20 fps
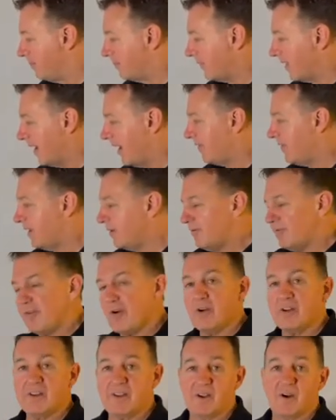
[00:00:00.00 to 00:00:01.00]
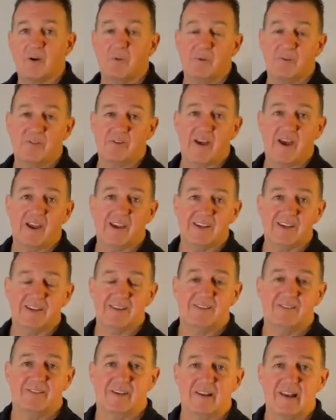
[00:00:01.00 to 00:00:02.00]
And then finally, I would
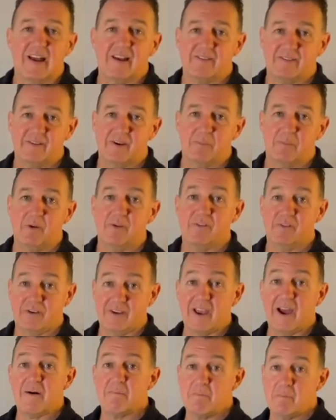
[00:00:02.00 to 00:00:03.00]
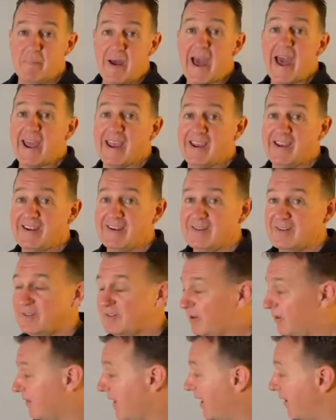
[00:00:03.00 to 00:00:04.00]
say the last step is to come back
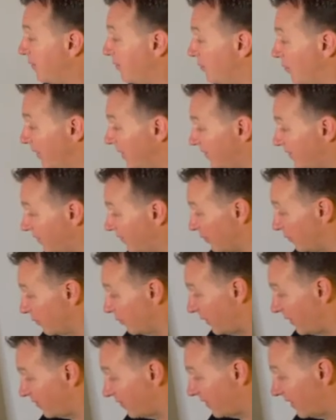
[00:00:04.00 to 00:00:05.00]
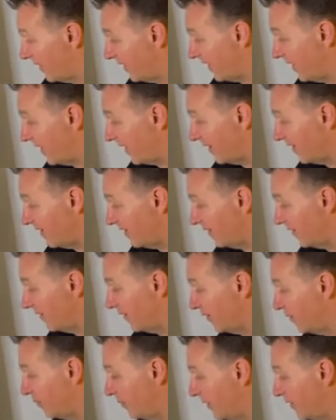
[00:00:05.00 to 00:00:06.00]
to that original picture here,
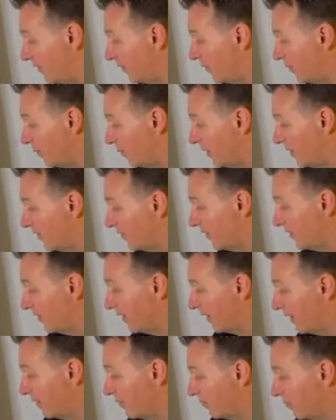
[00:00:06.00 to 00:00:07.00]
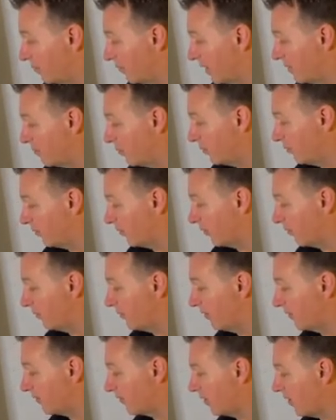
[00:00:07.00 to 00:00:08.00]
the original picture that people sort
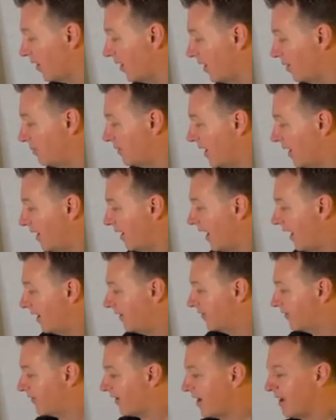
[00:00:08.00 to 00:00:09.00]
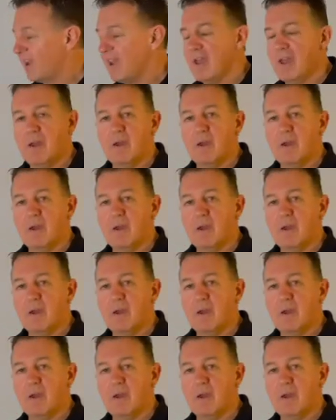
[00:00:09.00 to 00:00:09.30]
of described, and say,